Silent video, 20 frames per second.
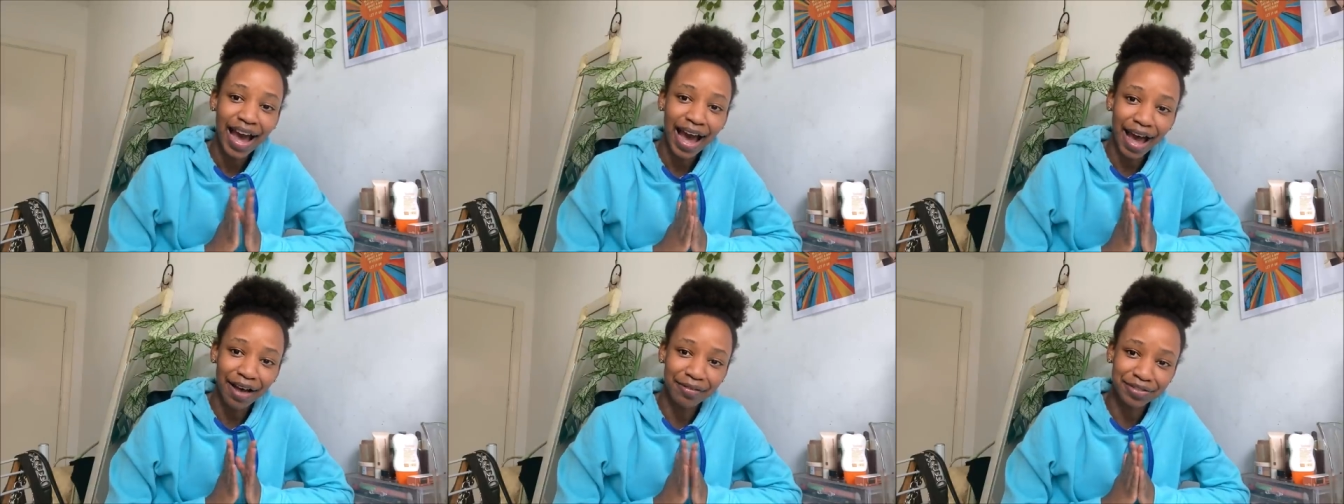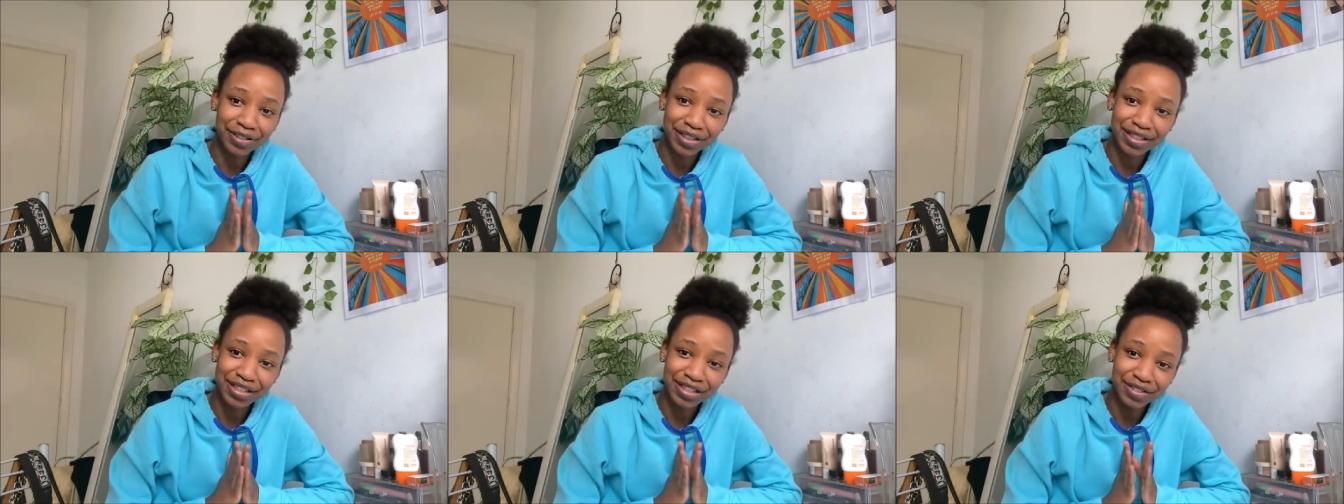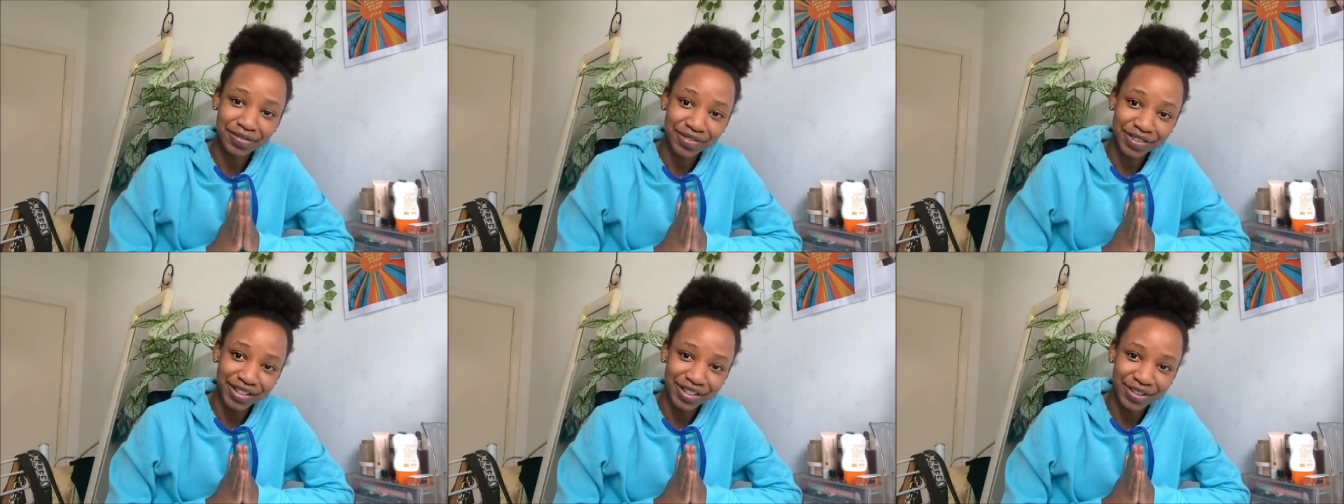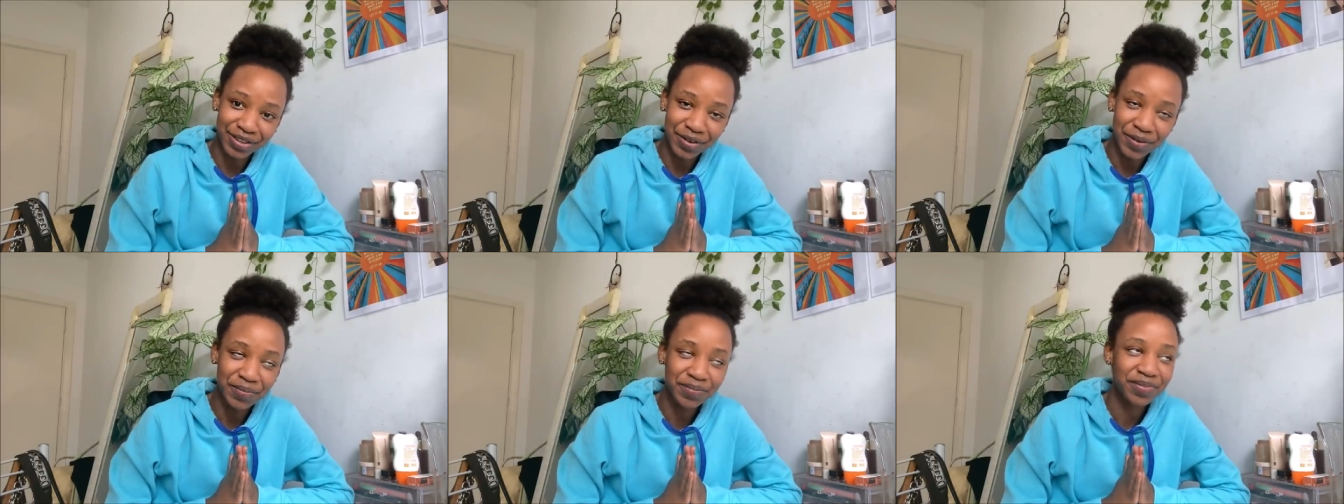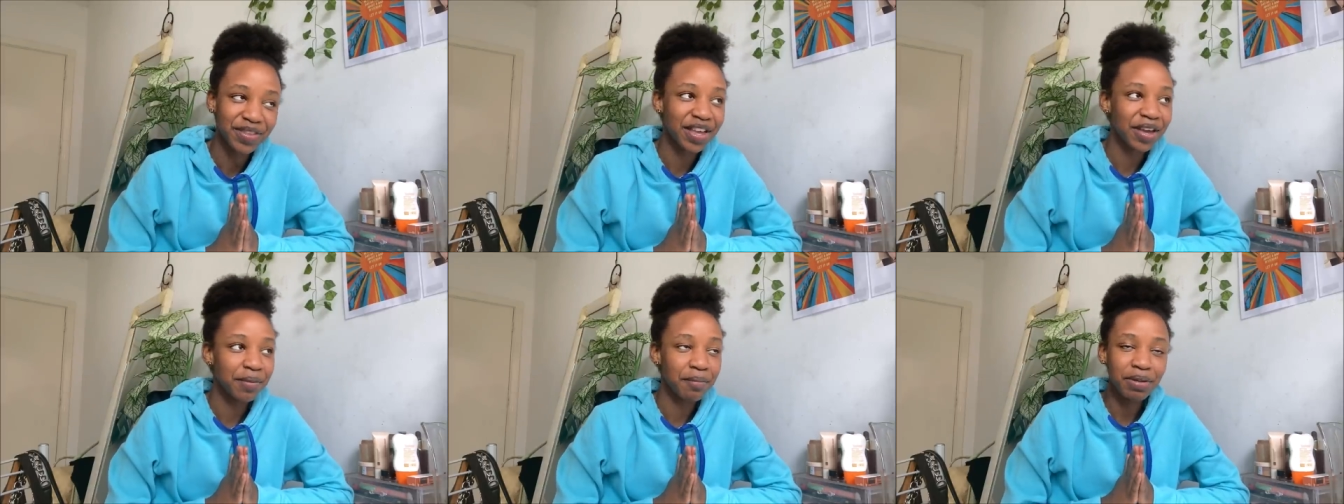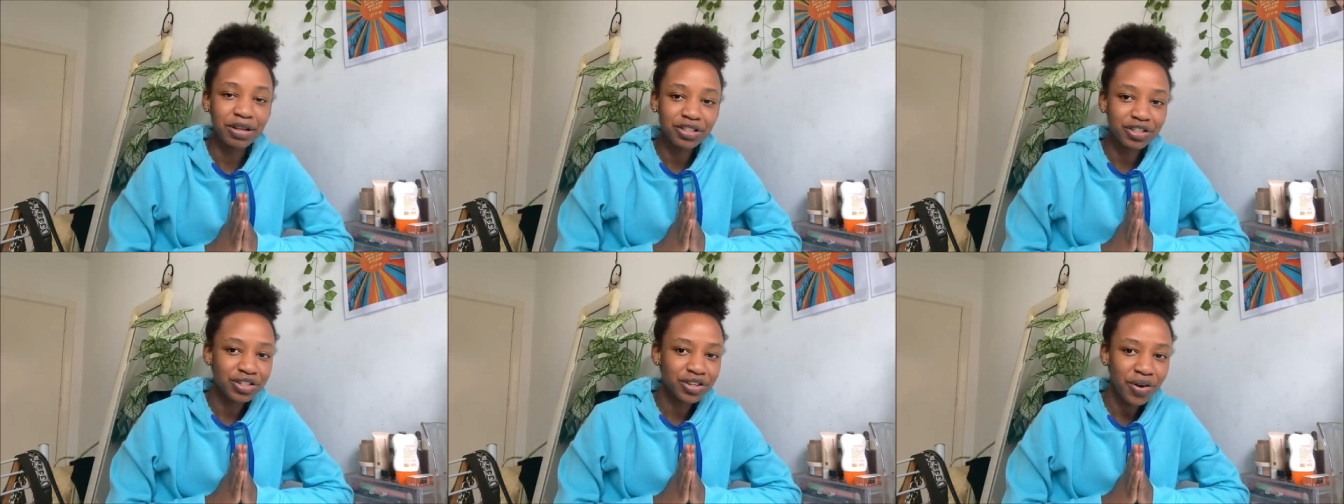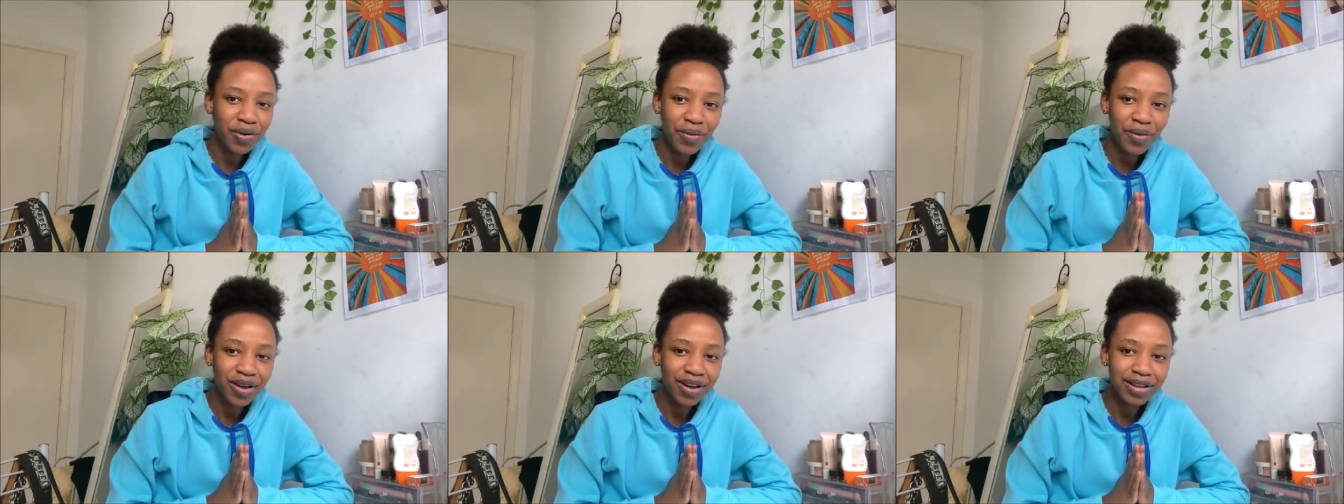after this video but you
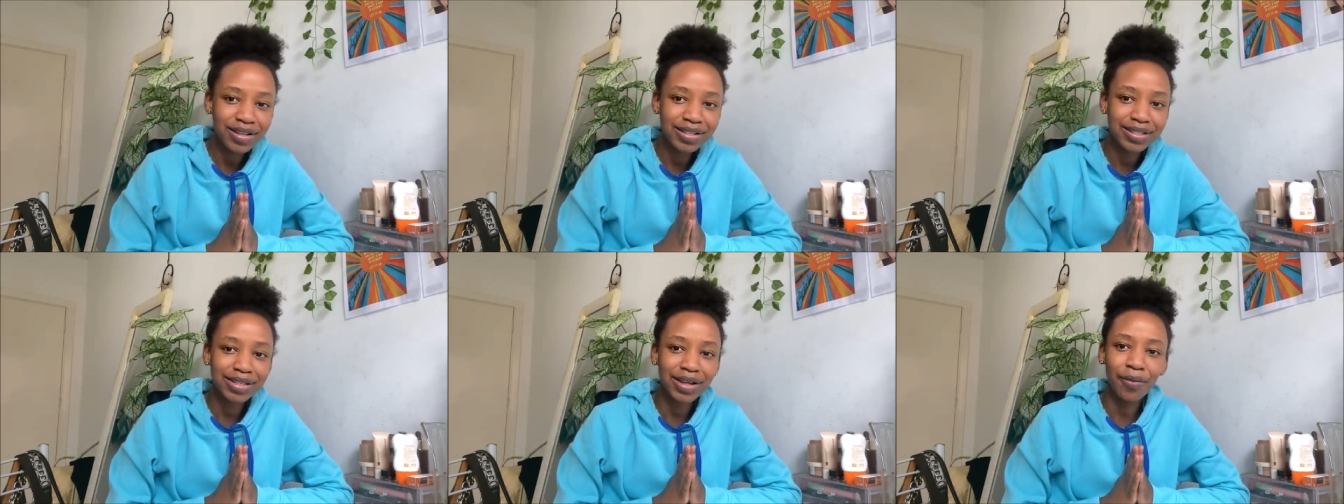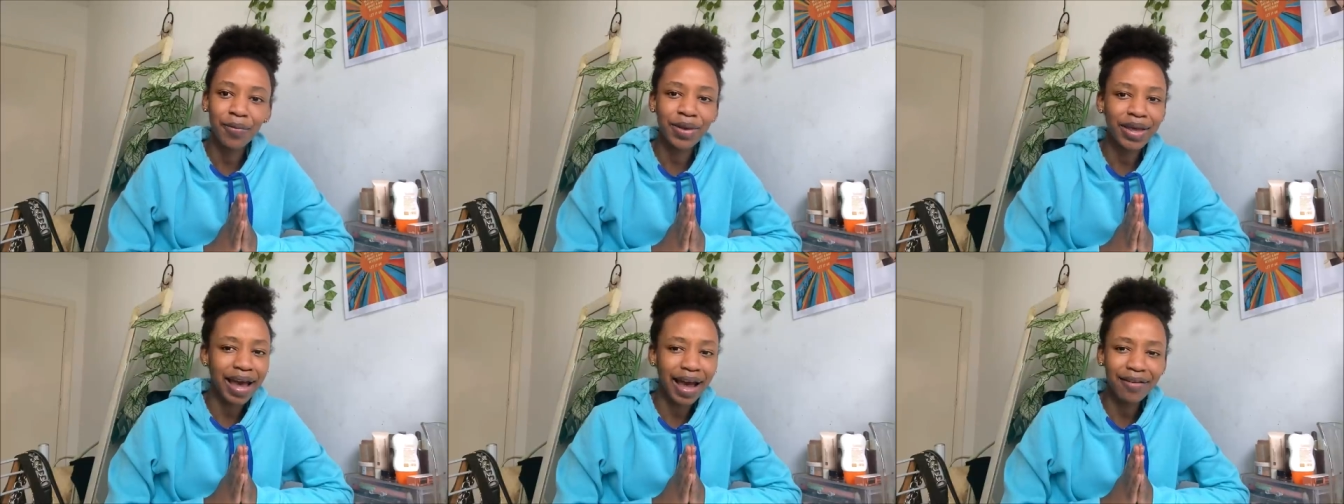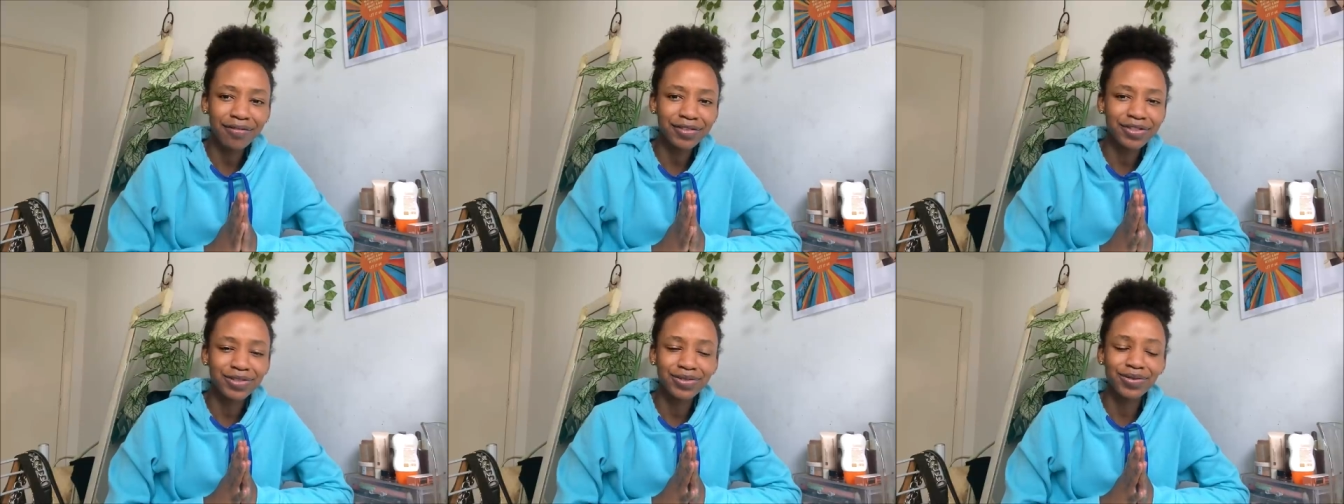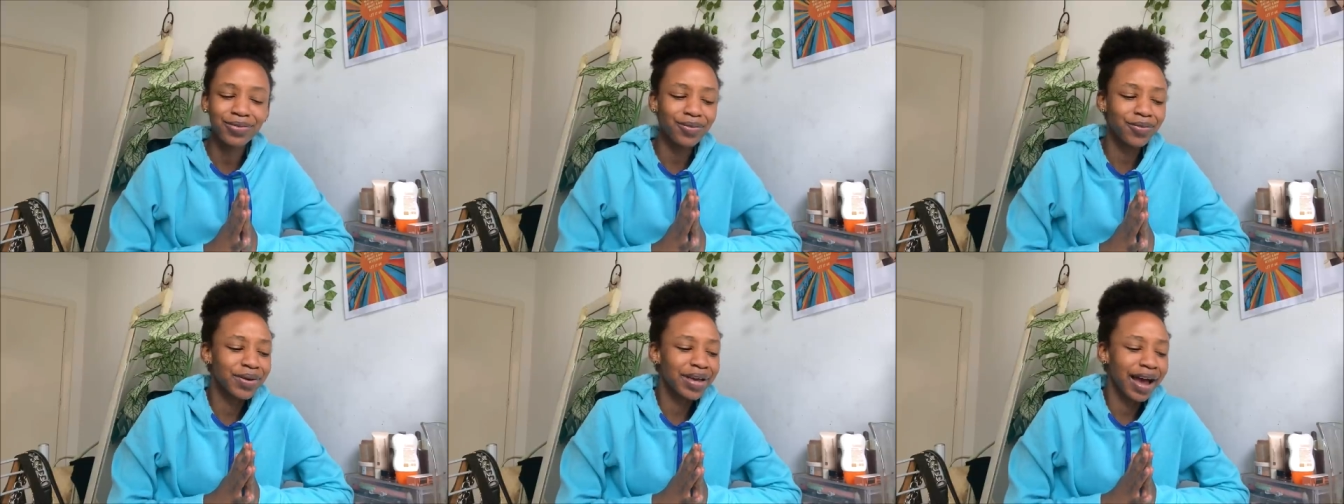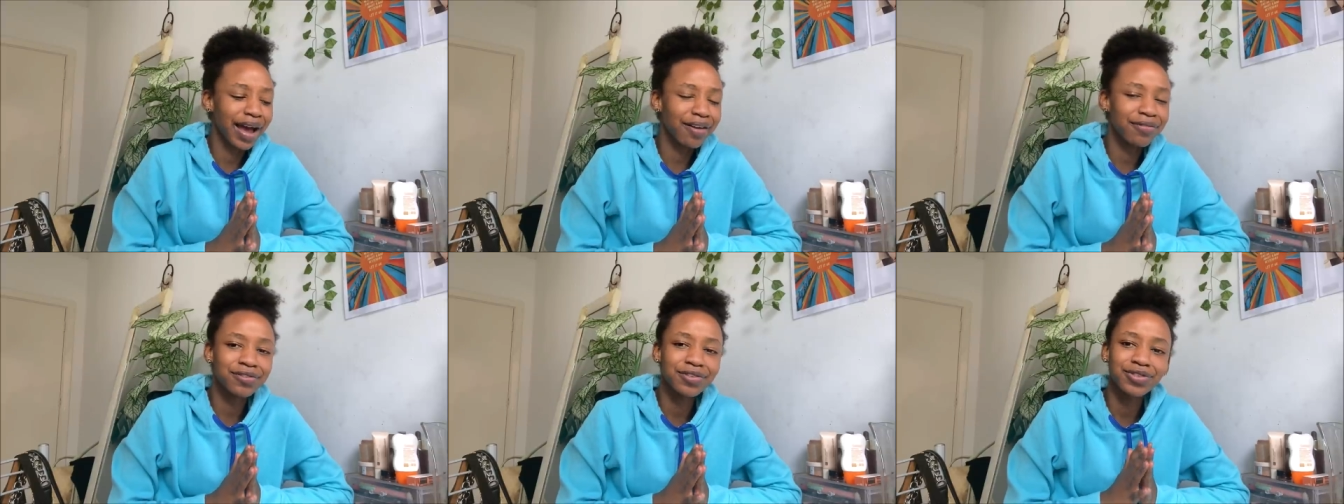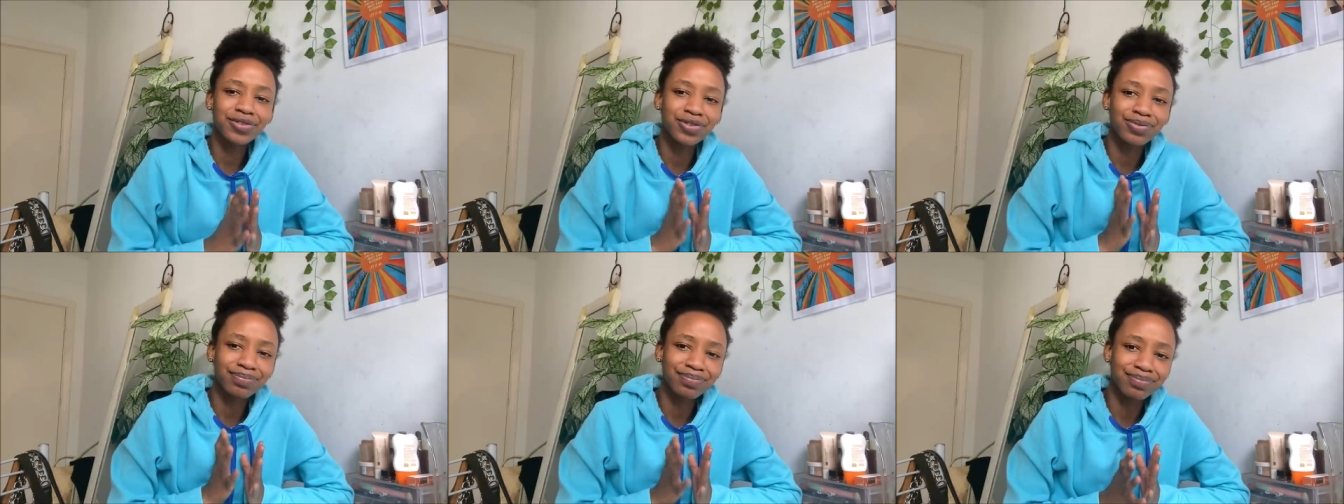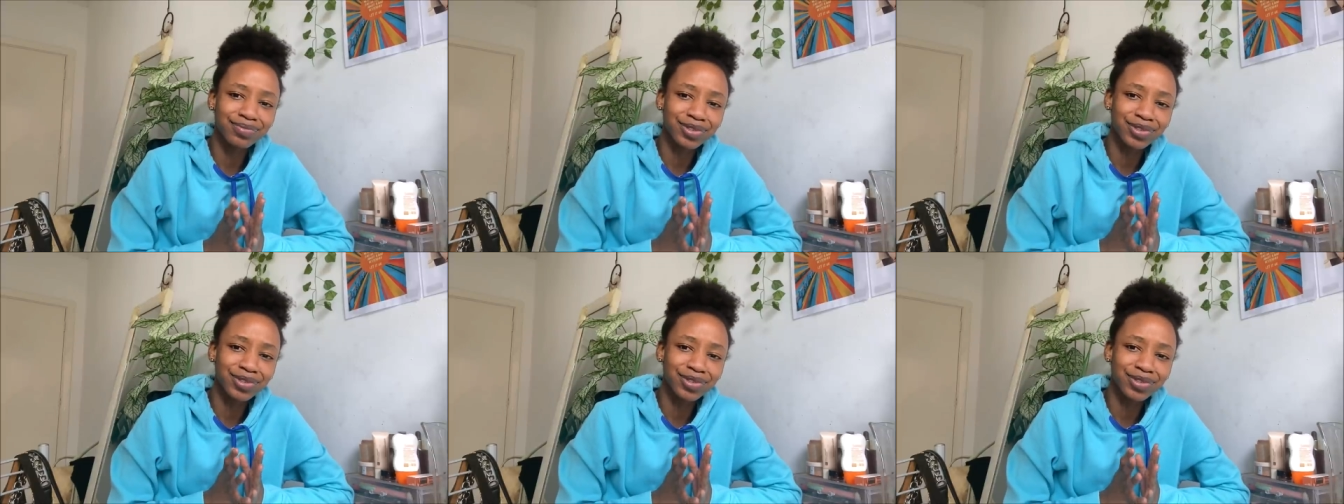know what we have to we have to